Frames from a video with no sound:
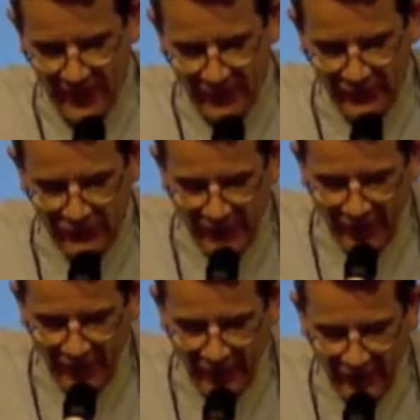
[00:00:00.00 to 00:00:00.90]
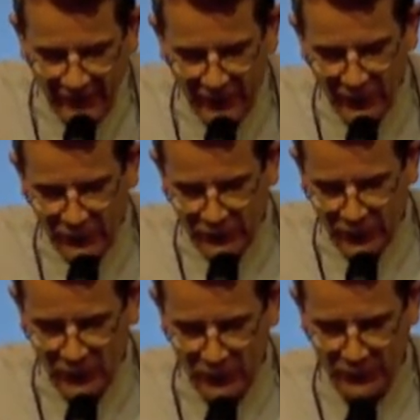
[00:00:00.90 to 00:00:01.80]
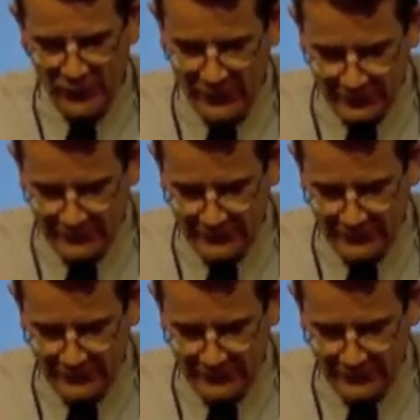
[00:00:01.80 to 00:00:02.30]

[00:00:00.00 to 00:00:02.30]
He's 9 years old.